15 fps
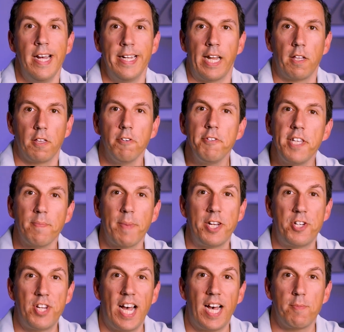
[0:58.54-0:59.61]
Now, losing my
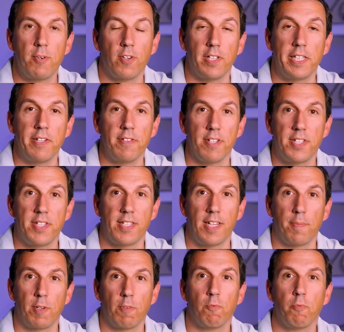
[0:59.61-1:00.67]
job earlier this
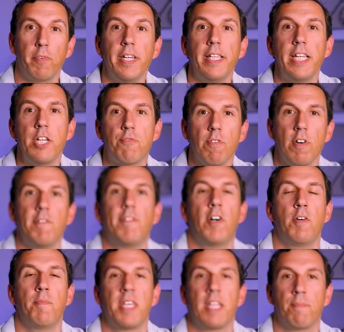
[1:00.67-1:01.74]
summer really drove
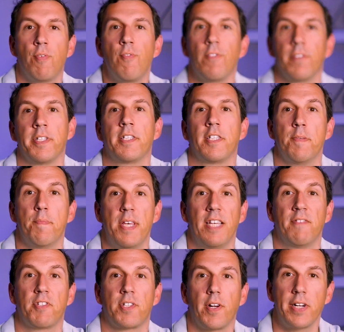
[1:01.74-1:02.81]
home the importance to me
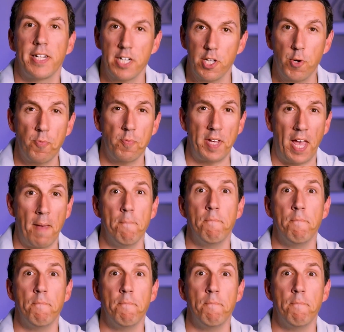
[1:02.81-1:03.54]
of starting to create